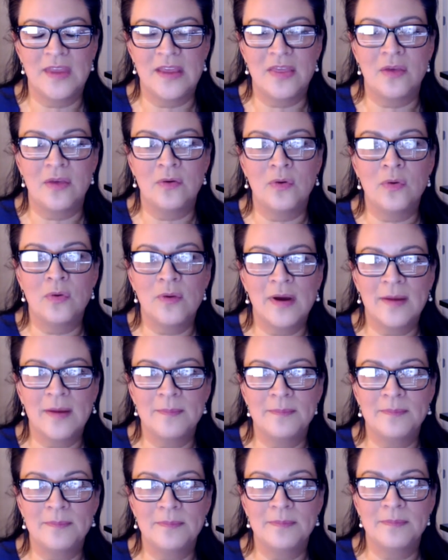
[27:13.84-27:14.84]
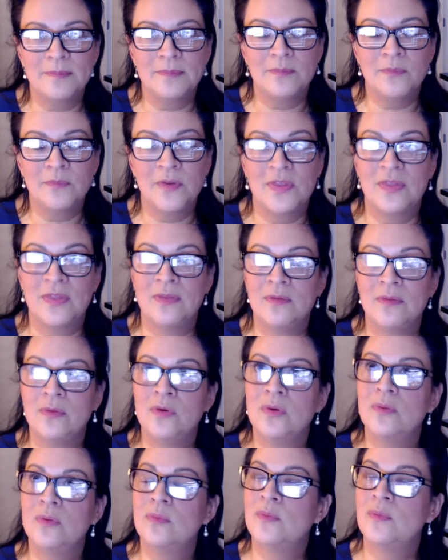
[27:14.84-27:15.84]
grew up,
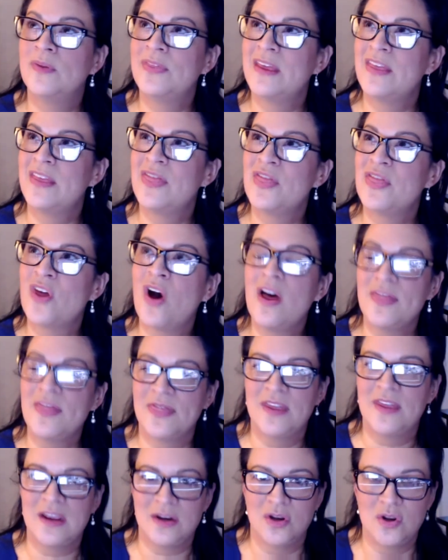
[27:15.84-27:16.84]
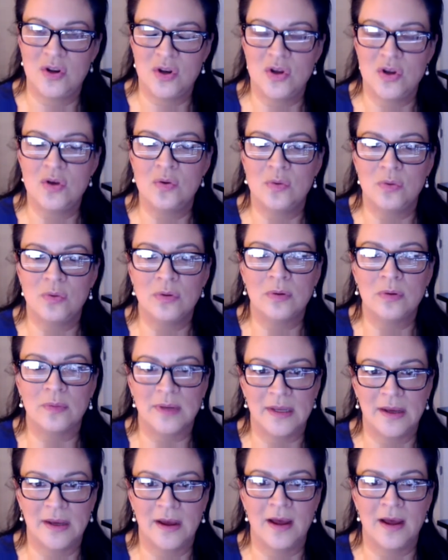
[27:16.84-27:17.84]
what they thought they knew
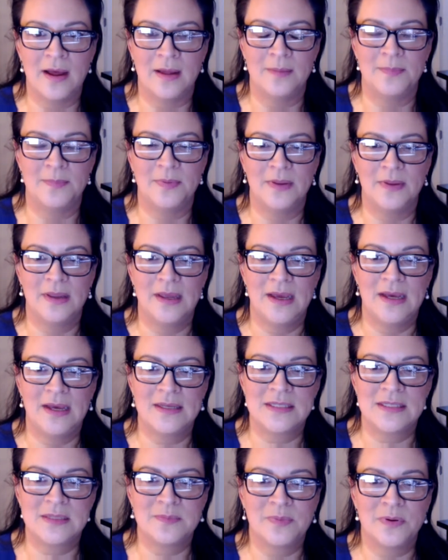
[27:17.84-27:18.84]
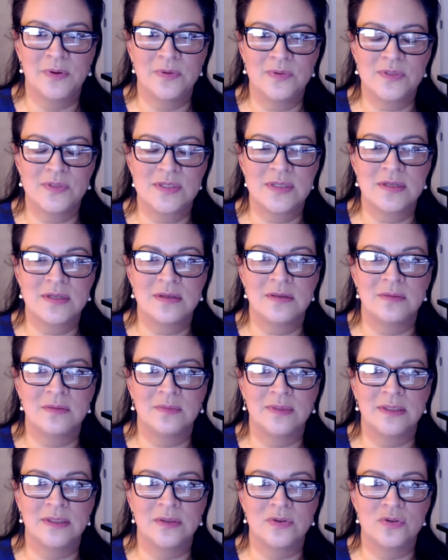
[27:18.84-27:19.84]
growing up, as opposed to the
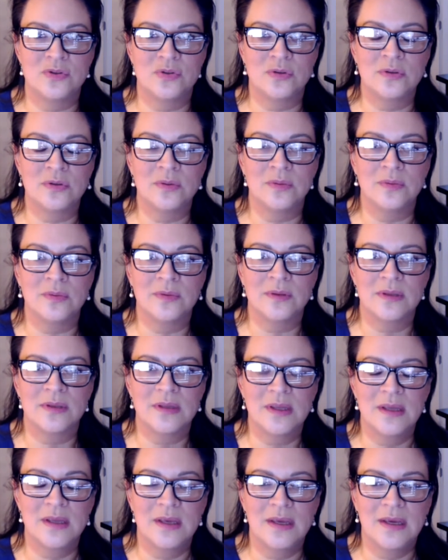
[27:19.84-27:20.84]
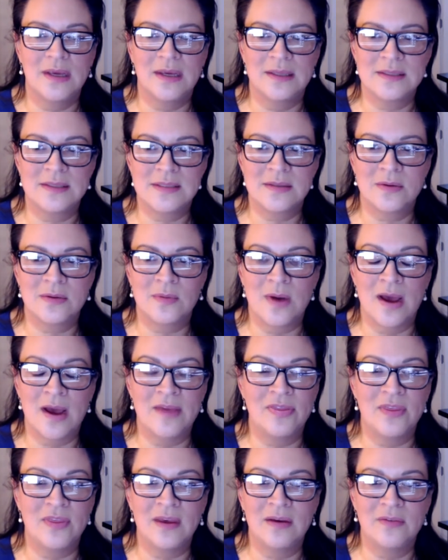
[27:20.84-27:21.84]
real truths. And so
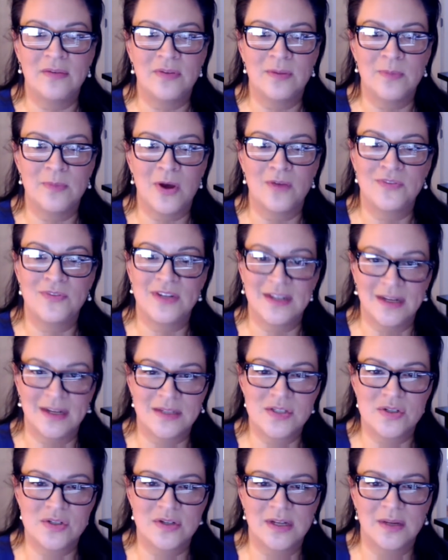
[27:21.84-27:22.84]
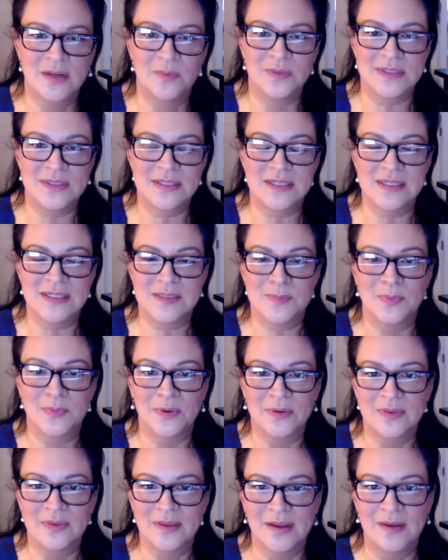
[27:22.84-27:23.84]
I think of him often. Yesterday was his
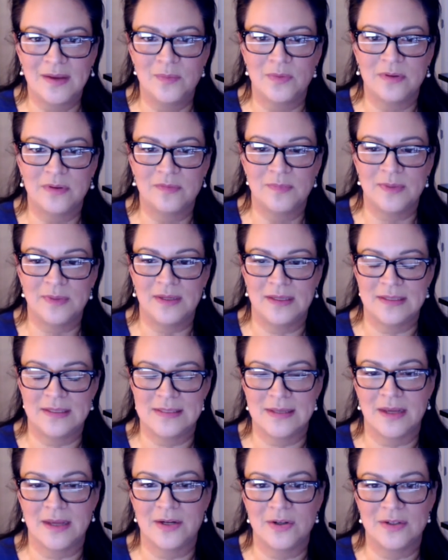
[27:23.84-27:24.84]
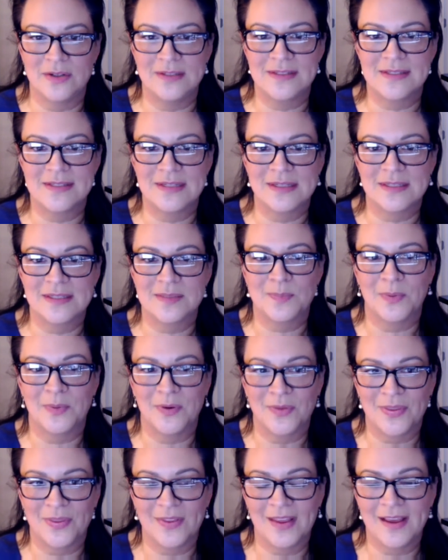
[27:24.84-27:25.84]
birthday, would have been his 106th
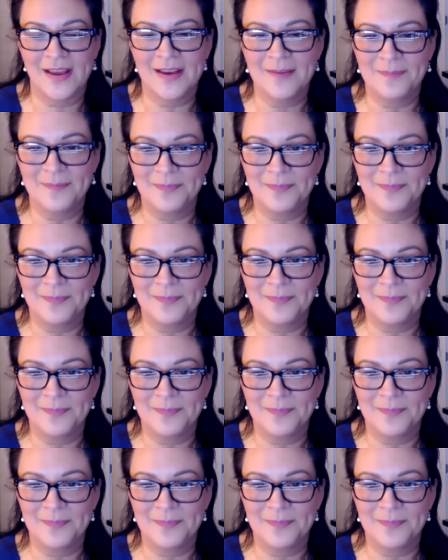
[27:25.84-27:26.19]
birthday.